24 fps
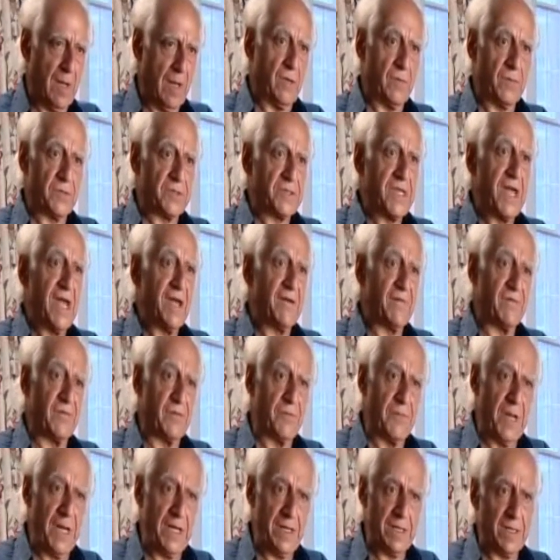Almost half the
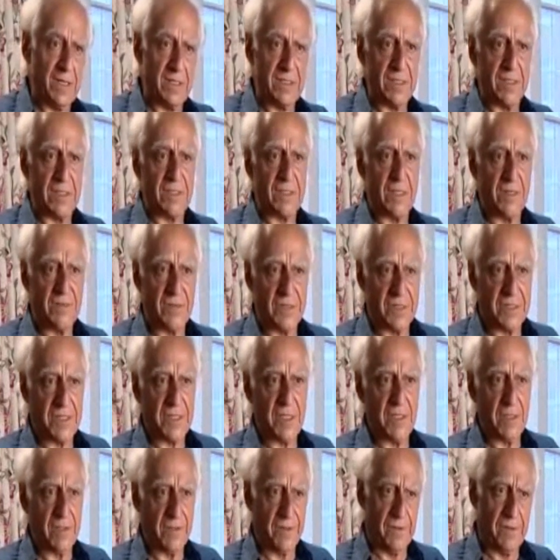maintenance is on the
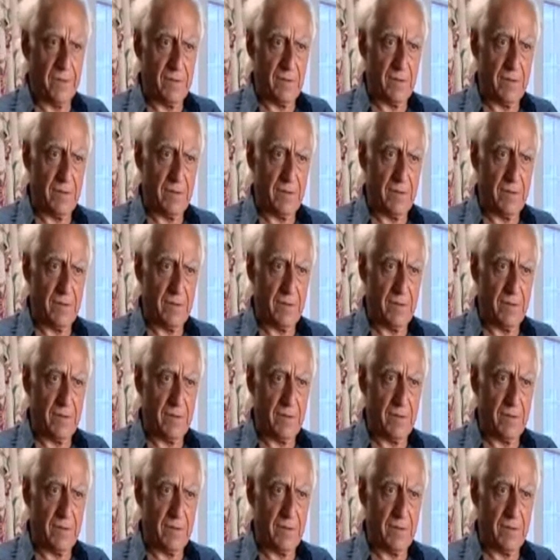stealth,